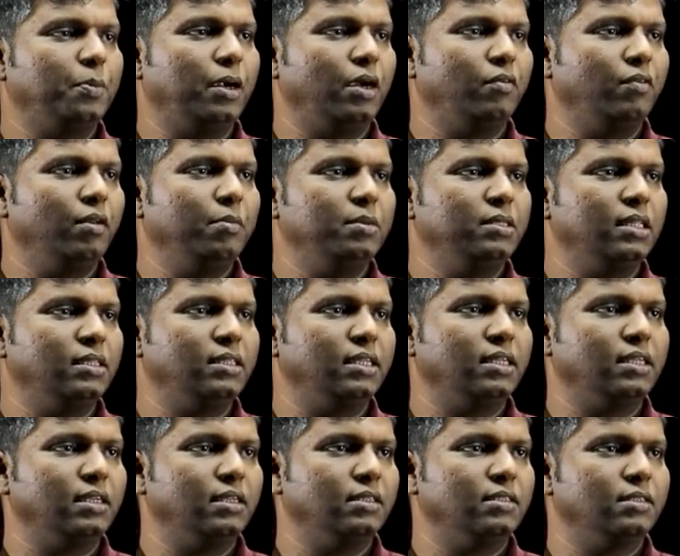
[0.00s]
much part will be the
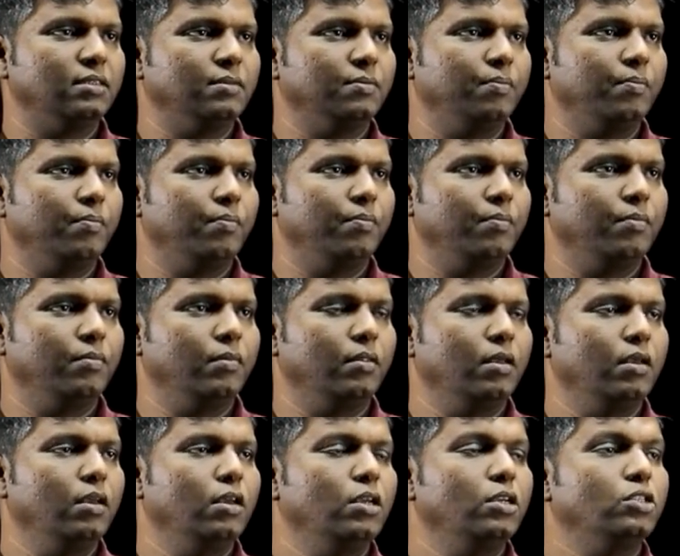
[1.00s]
thickness.
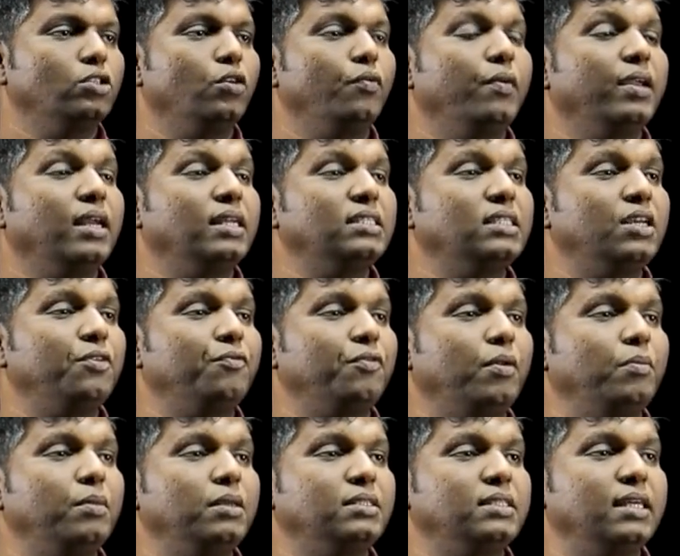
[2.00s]
So we can say
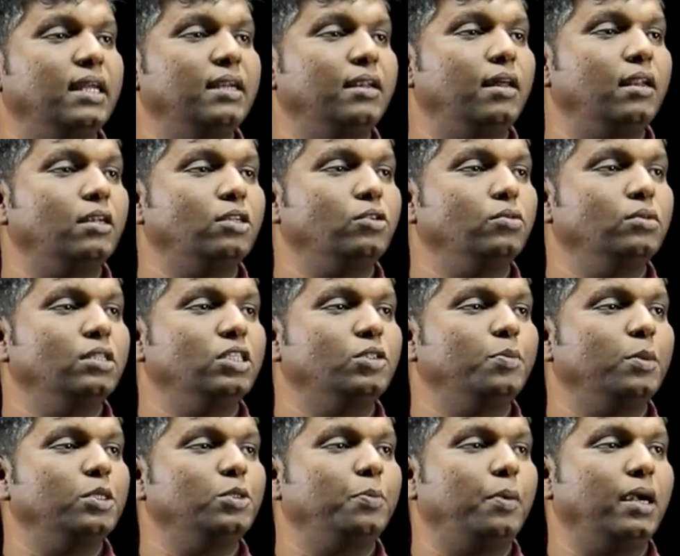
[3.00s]
from the center to
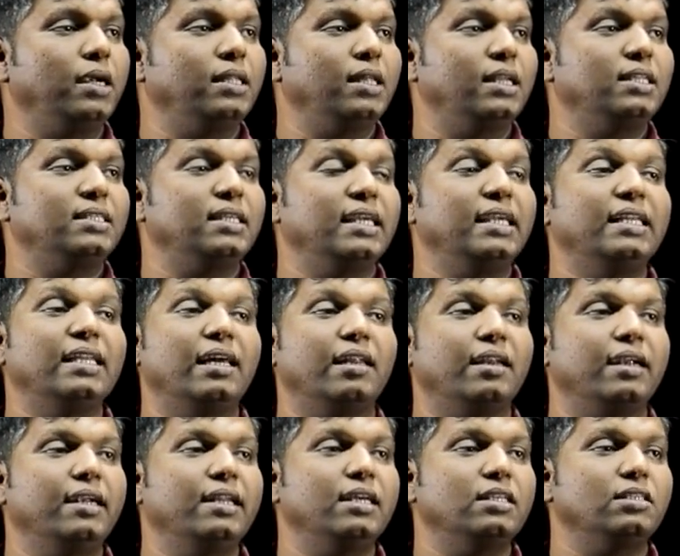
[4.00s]
this much part, that is the
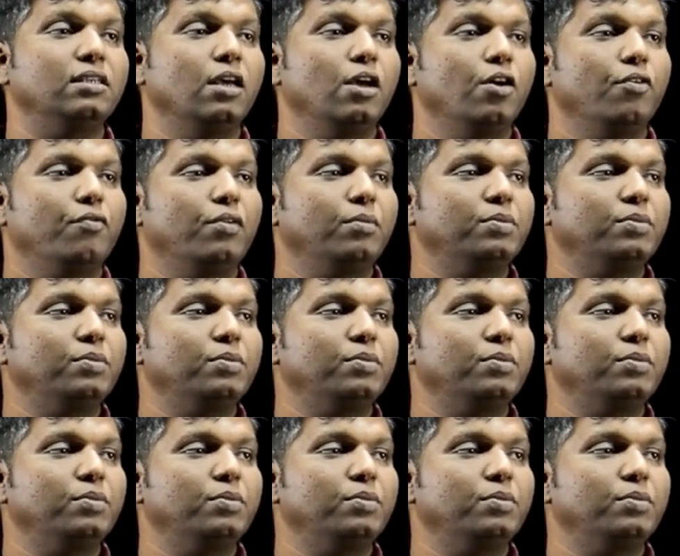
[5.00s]
inner radius.